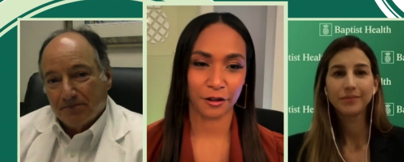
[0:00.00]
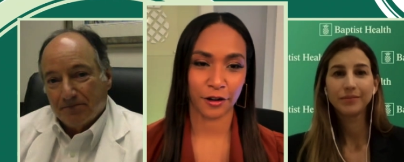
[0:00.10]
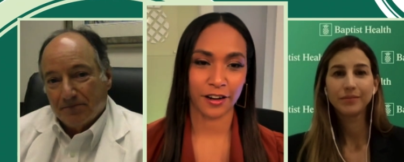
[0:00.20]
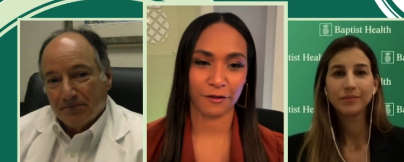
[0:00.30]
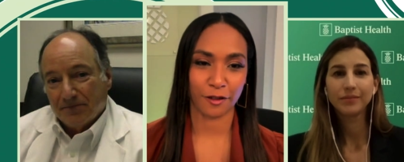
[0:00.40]
Speaker 1: and
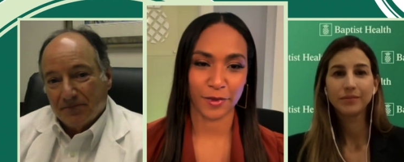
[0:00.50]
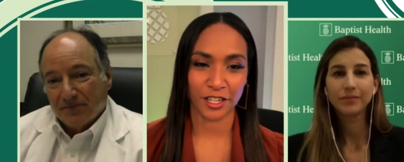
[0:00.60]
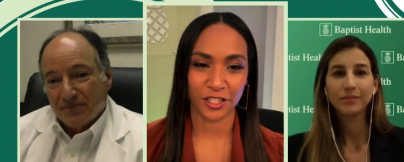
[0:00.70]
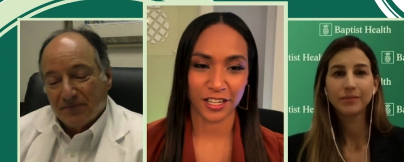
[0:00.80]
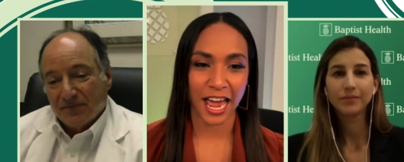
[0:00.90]
great
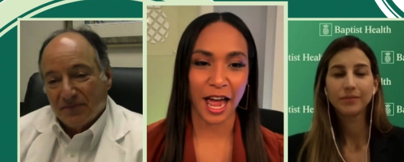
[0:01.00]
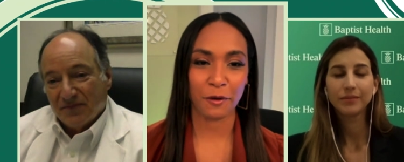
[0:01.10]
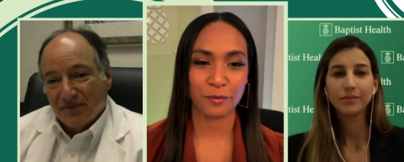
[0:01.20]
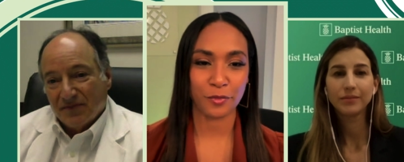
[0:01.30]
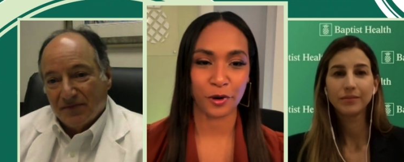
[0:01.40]
information. How
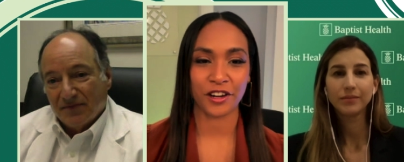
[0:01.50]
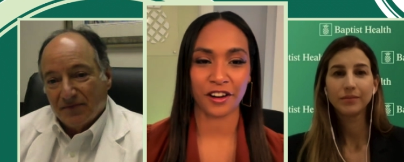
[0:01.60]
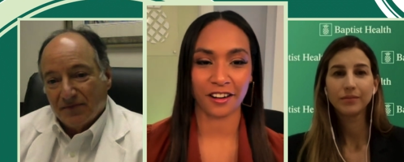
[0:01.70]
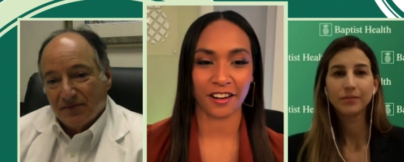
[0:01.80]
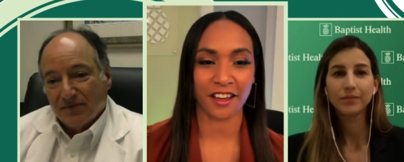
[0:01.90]
important
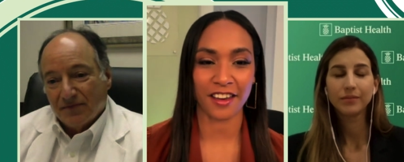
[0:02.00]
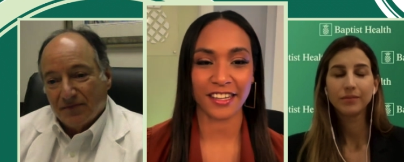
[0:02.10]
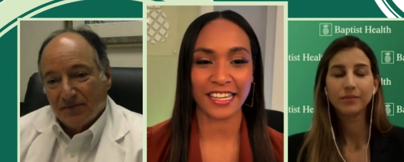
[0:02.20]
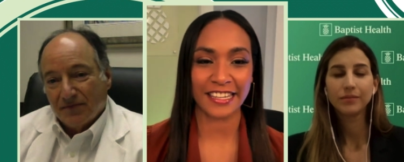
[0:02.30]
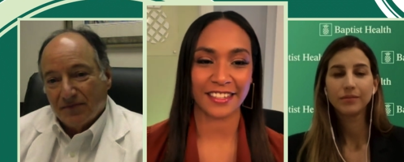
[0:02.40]
our gut
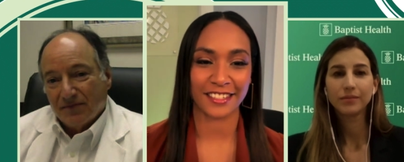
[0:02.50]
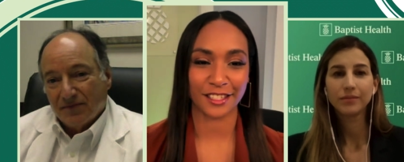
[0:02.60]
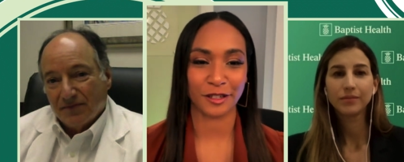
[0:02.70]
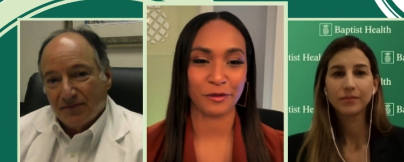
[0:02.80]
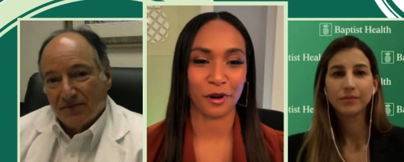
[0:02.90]

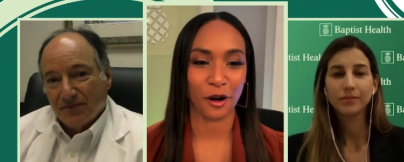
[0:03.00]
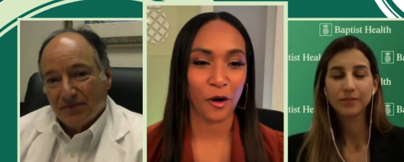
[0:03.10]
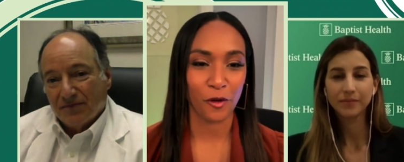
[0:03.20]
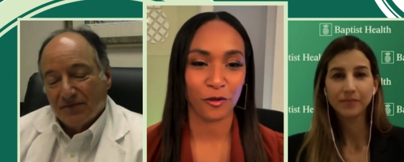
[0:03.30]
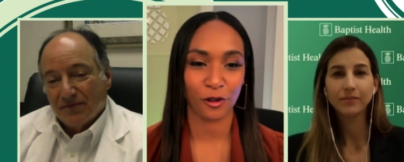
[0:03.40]
is to our
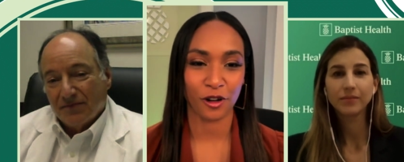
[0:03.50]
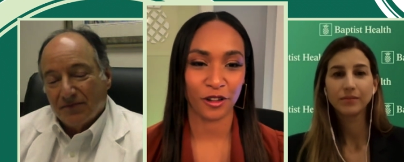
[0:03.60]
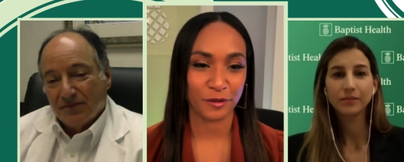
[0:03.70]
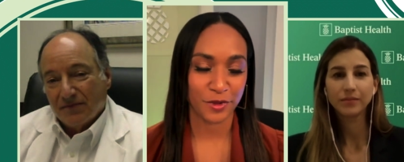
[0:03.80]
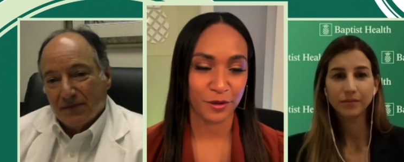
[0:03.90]

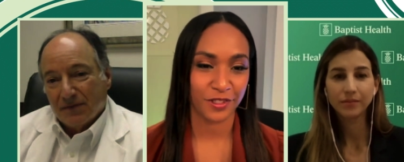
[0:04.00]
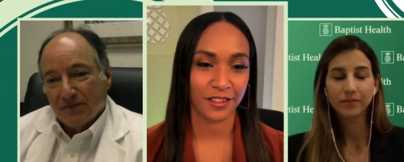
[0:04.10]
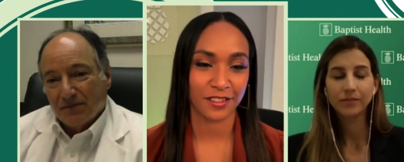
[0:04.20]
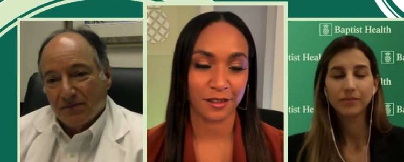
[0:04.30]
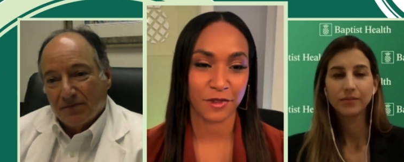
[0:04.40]
overall immune
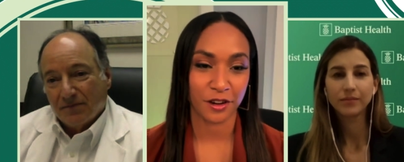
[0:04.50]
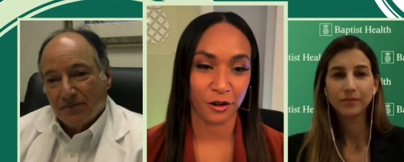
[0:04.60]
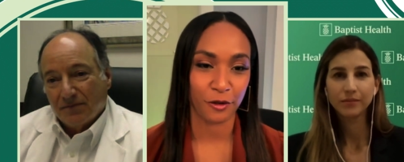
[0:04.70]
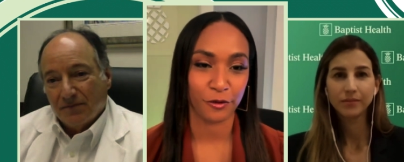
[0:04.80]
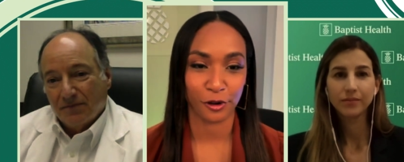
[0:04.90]
system and
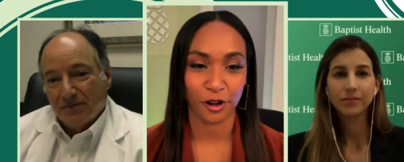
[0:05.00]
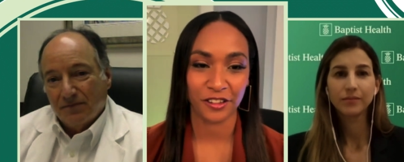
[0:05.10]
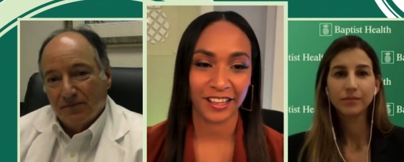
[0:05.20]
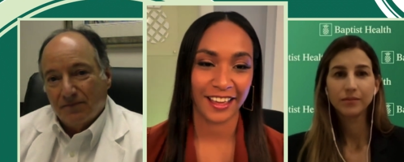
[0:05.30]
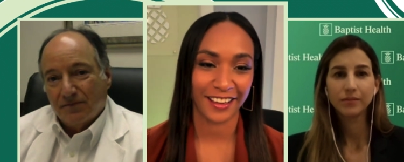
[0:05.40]
our
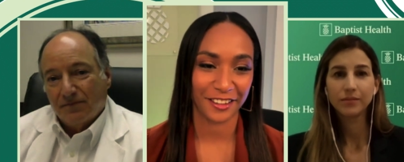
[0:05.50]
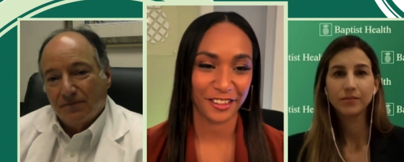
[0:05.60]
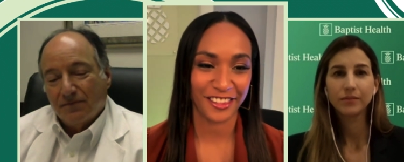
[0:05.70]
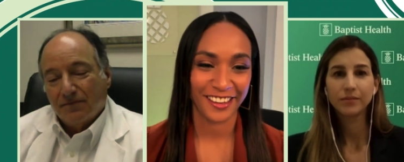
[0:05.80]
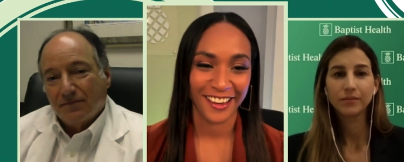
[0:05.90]
overall
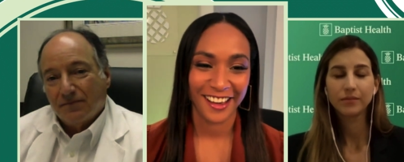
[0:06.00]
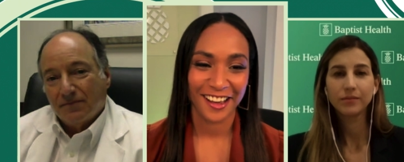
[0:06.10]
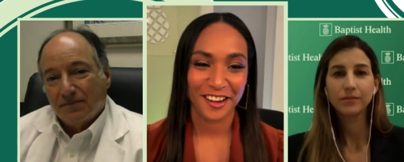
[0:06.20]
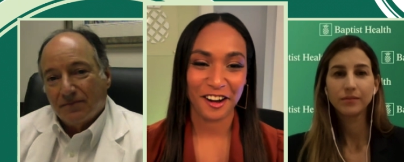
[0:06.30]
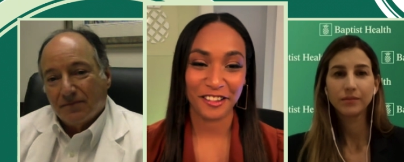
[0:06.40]
health.
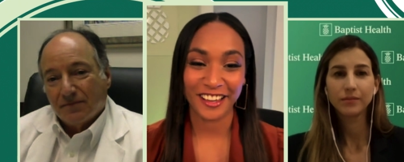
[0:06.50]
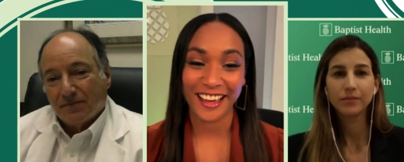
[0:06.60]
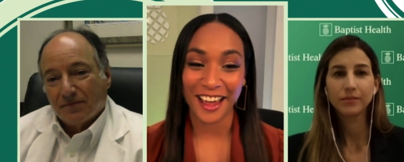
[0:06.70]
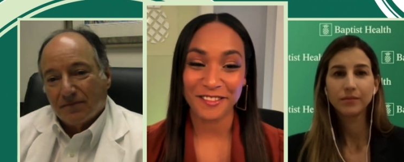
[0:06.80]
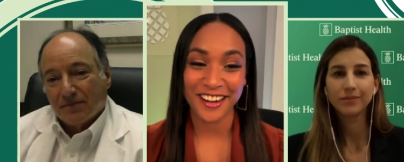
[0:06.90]
Carla,
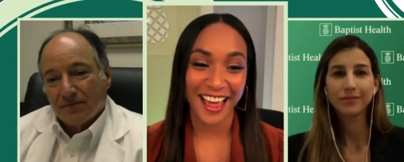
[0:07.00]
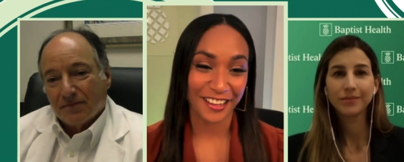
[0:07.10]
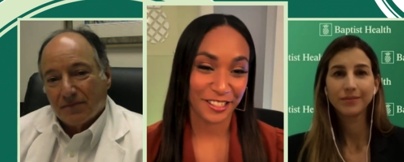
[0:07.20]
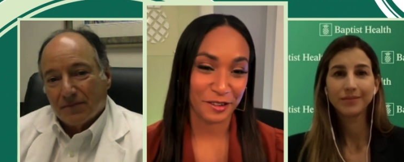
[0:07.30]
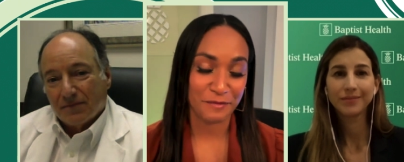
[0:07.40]
I want to
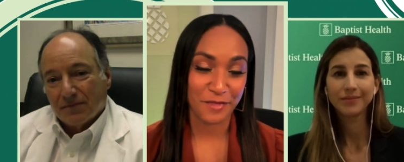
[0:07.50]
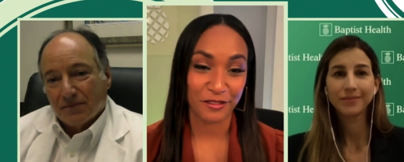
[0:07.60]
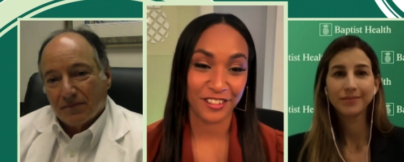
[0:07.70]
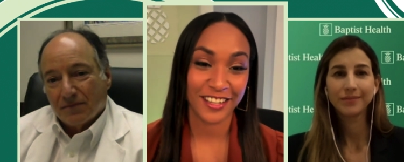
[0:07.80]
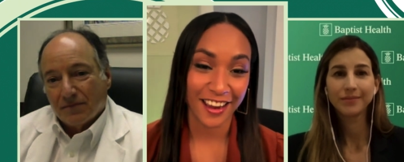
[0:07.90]
ask you
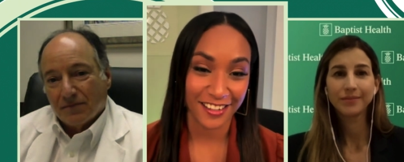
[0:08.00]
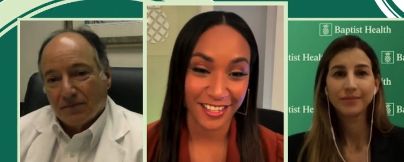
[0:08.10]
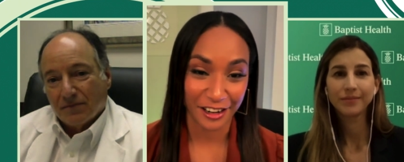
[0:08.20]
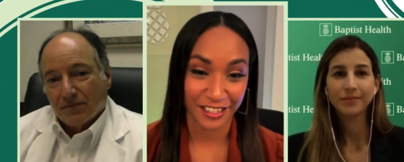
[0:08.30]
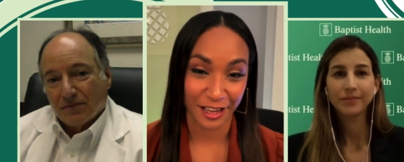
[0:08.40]
about
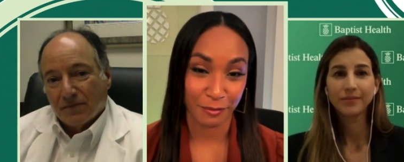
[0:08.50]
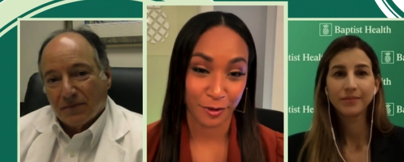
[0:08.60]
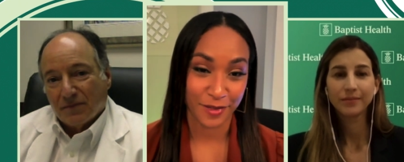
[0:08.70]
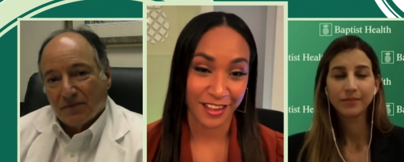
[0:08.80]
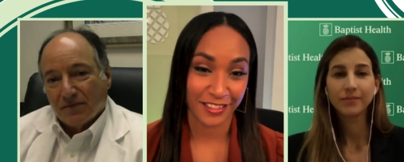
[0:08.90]
dietary
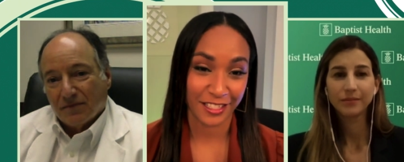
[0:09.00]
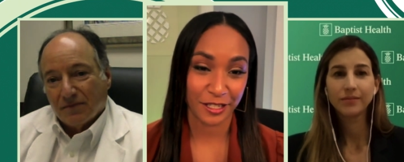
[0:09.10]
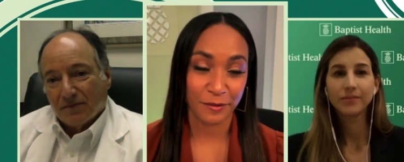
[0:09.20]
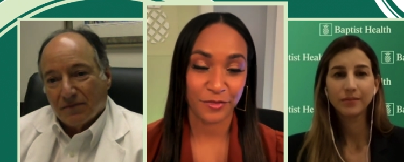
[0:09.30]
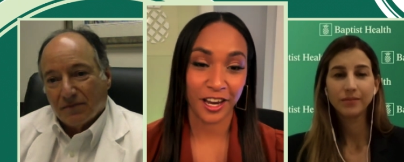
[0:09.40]
supplements.
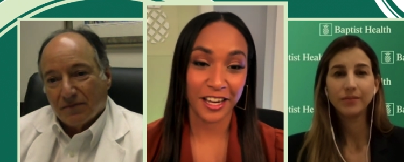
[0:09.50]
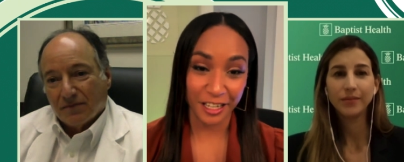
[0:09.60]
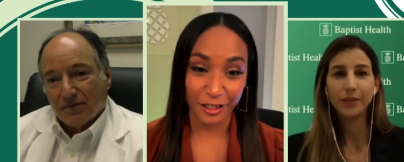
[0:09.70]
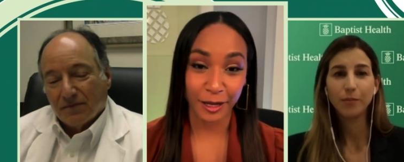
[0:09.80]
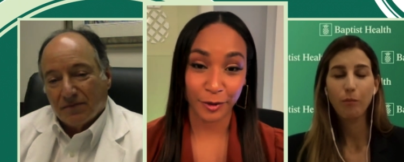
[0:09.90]

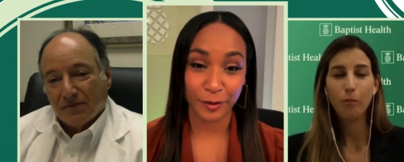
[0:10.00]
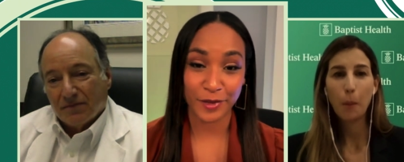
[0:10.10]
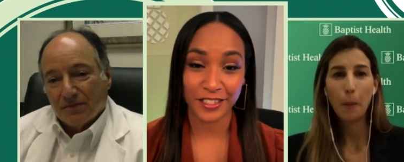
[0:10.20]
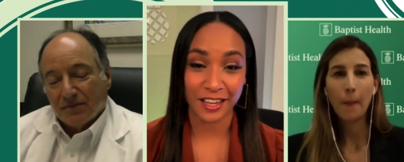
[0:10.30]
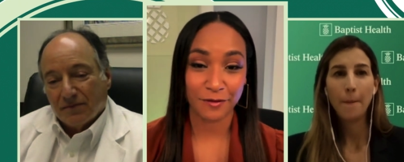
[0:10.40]
Dietary
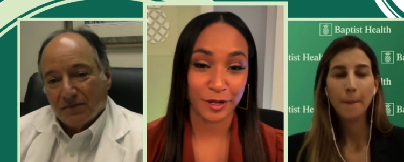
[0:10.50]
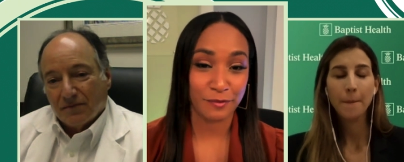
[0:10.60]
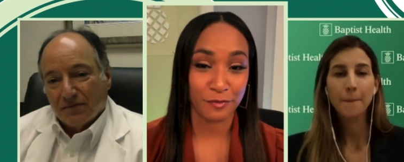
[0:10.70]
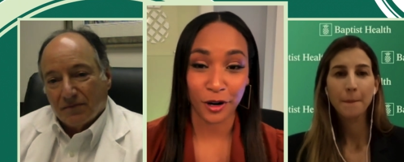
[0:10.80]
supplements have been